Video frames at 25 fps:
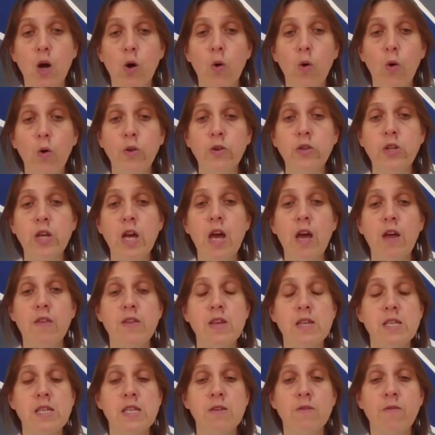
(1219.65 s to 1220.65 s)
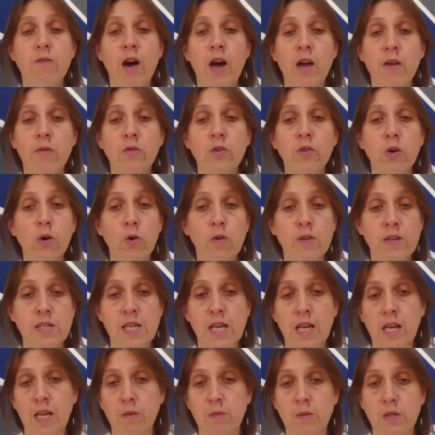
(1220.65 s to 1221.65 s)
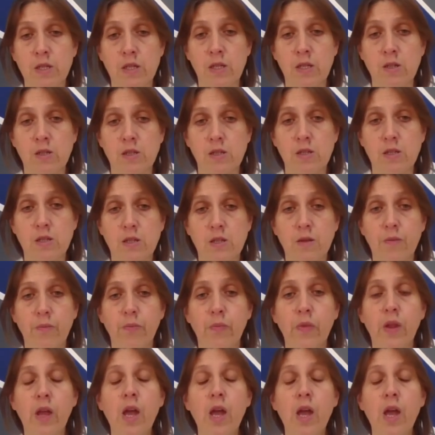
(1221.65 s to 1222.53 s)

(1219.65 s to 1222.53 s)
called the survivor or circumstances.